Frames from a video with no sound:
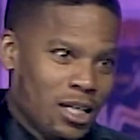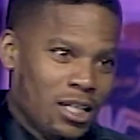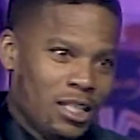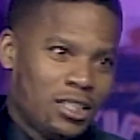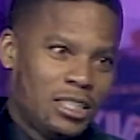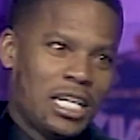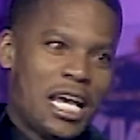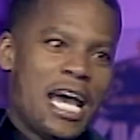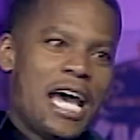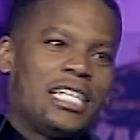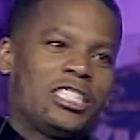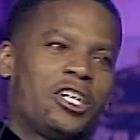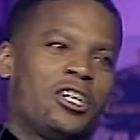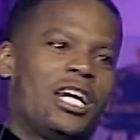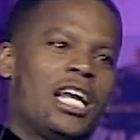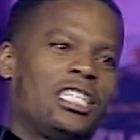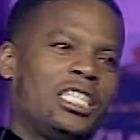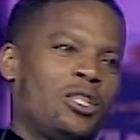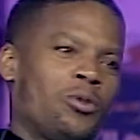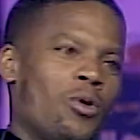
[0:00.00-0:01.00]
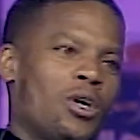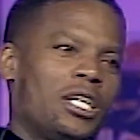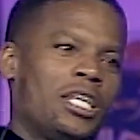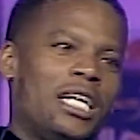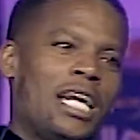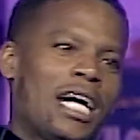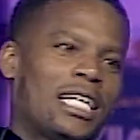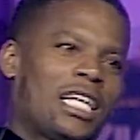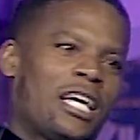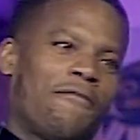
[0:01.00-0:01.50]
Besides, girl, I just wanted to
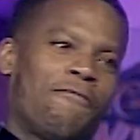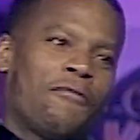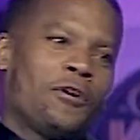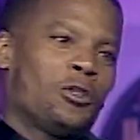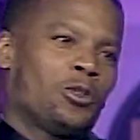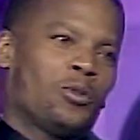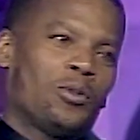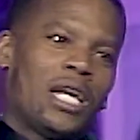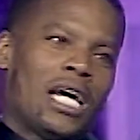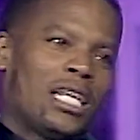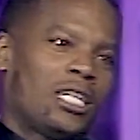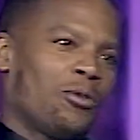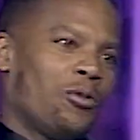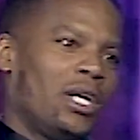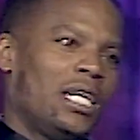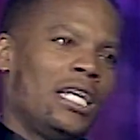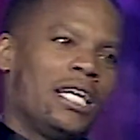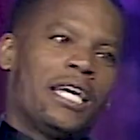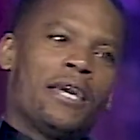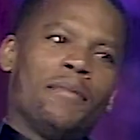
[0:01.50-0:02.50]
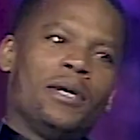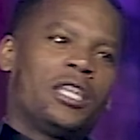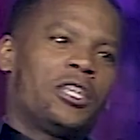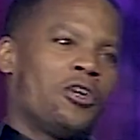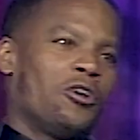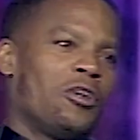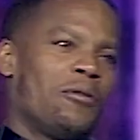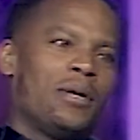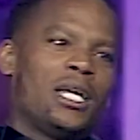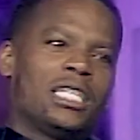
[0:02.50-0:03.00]
knock that first one out the way. Now, give me
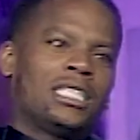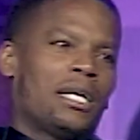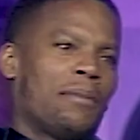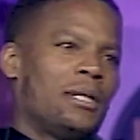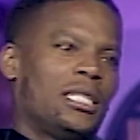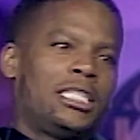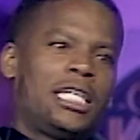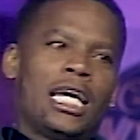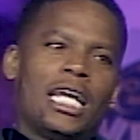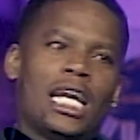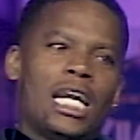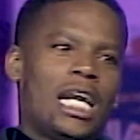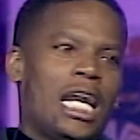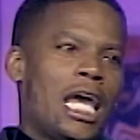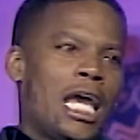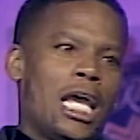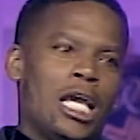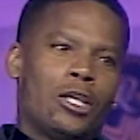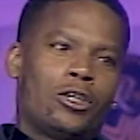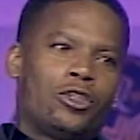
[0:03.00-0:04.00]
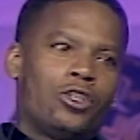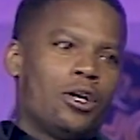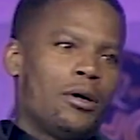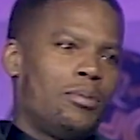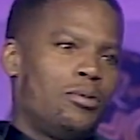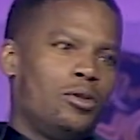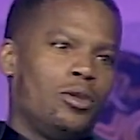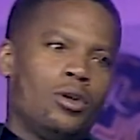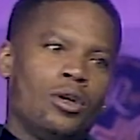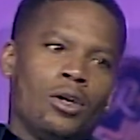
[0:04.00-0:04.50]
30 minutes, I'ma tear that ass up.
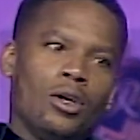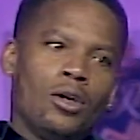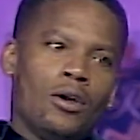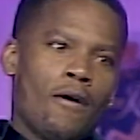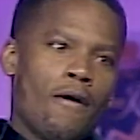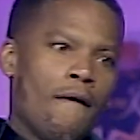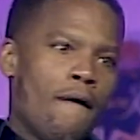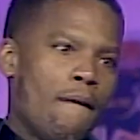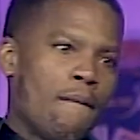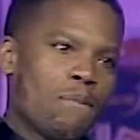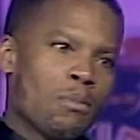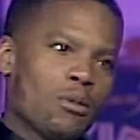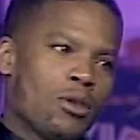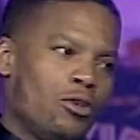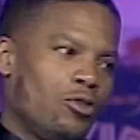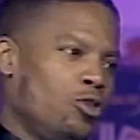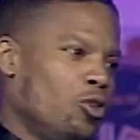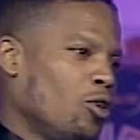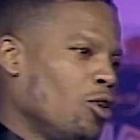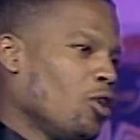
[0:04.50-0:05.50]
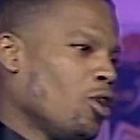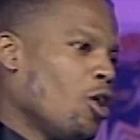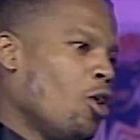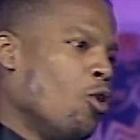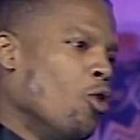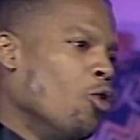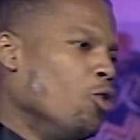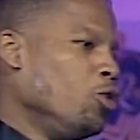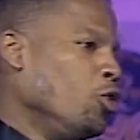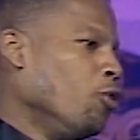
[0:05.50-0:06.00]
You don't know
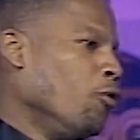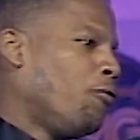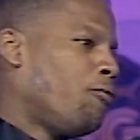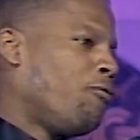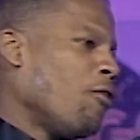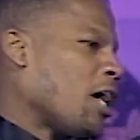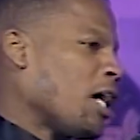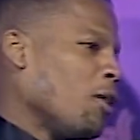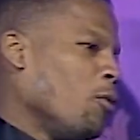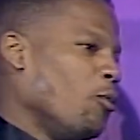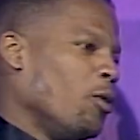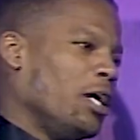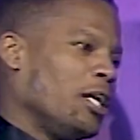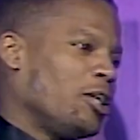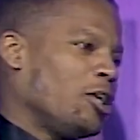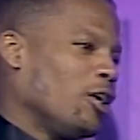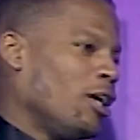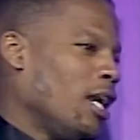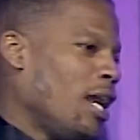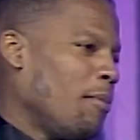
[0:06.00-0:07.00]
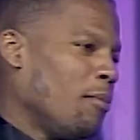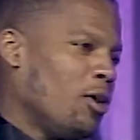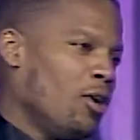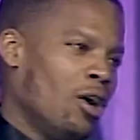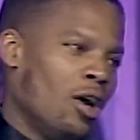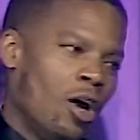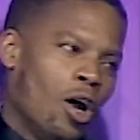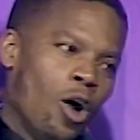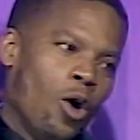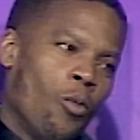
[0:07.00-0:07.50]
who you fucking with, girl. I'ma
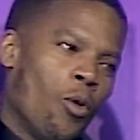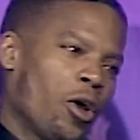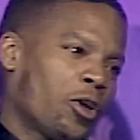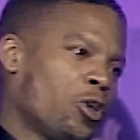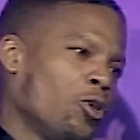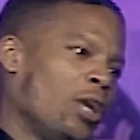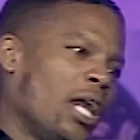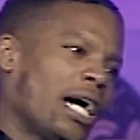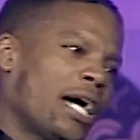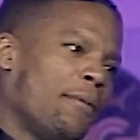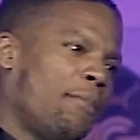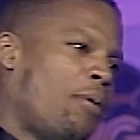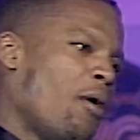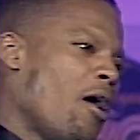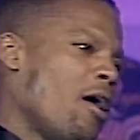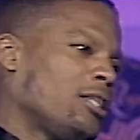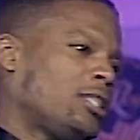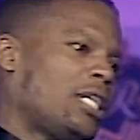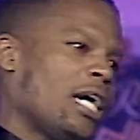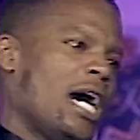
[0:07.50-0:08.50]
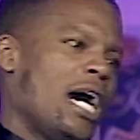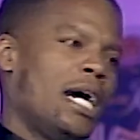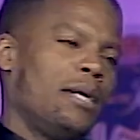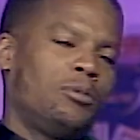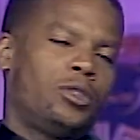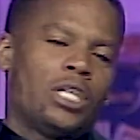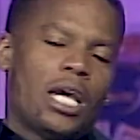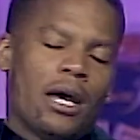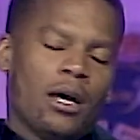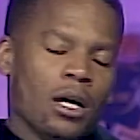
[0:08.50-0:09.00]
work you like a part-time
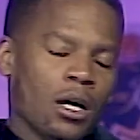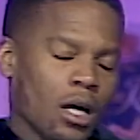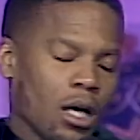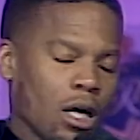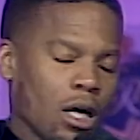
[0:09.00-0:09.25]
job.